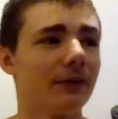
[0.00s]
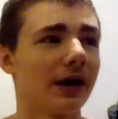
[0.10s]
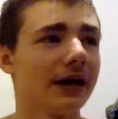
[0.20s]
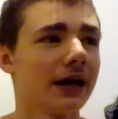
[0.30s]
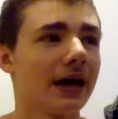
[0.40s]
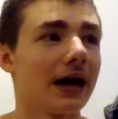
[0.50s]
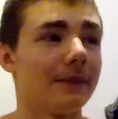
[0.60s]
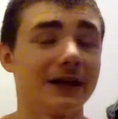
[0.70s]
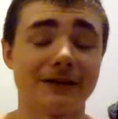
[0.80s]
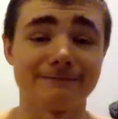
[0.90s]
But
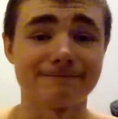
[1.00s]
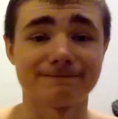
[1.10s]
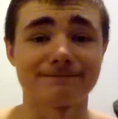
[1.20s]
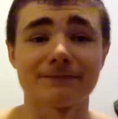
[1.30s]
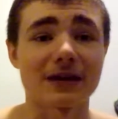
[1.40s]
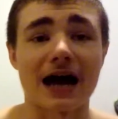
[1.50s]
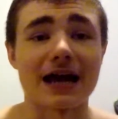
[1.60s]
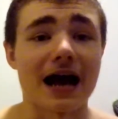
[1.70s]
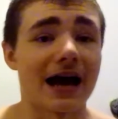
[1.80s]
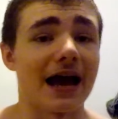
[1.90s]
I mean,
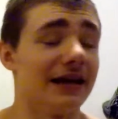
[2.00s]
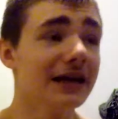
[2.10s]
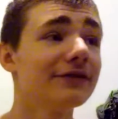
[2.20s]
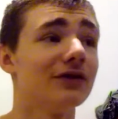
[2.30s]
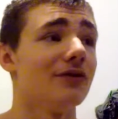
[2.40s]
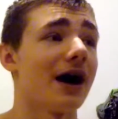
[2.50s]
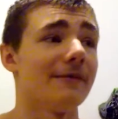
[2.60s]
I need to.